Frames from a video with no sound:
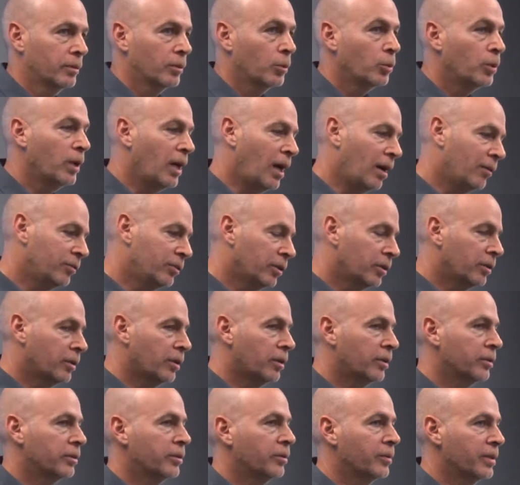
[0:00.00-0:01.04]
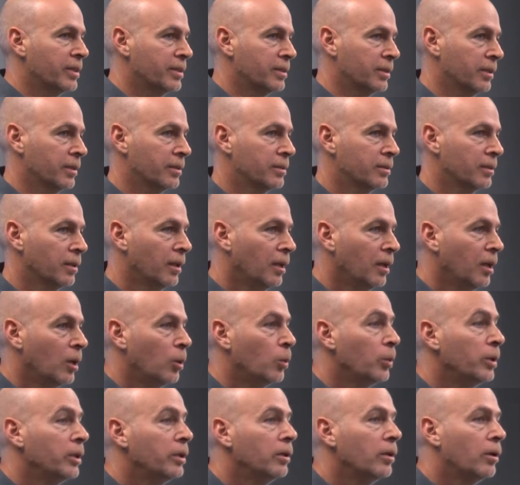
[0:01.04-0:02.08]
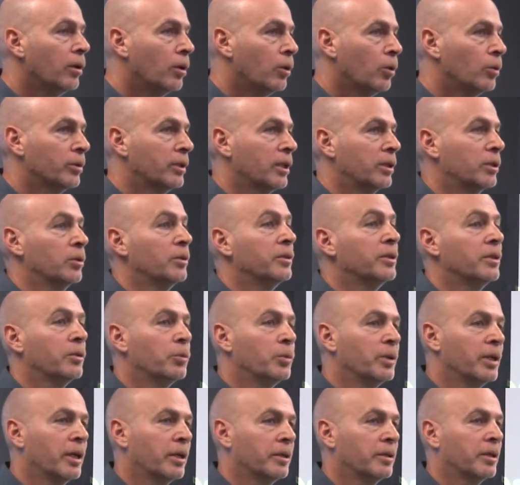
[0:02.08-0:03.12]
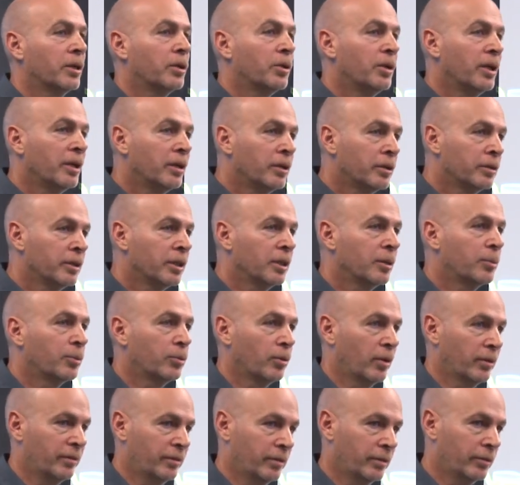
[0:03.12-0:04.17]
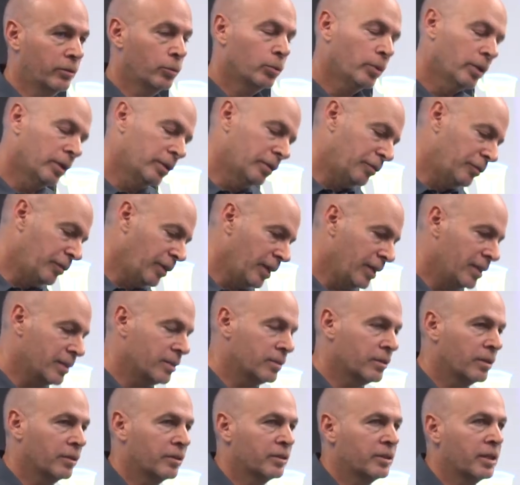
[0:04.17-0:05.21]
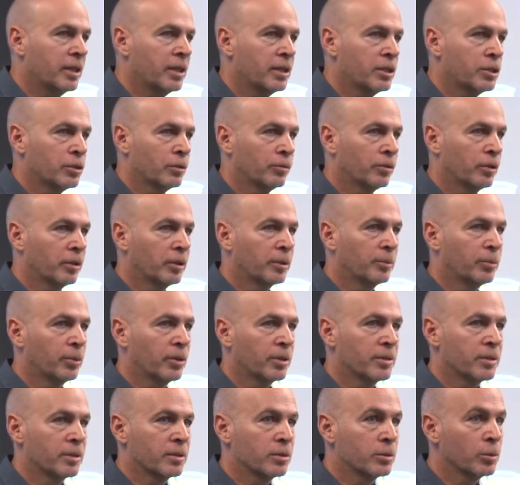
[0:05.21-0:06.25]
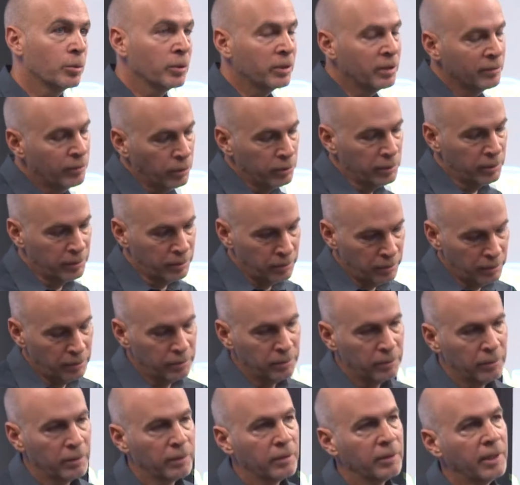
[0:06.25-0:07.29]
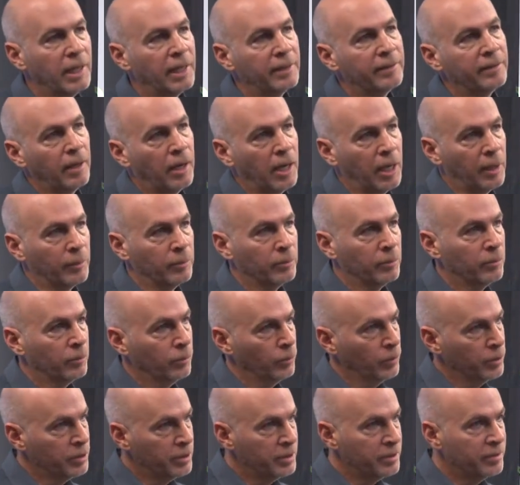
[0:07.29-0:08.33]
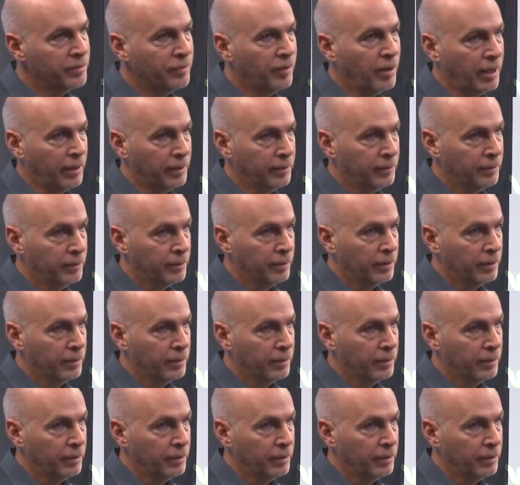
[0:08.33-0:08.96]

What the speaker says: We have their characteristics. We know that we are in a learning process. We're at the first stage of learning process. So we devoted that time, which is fine.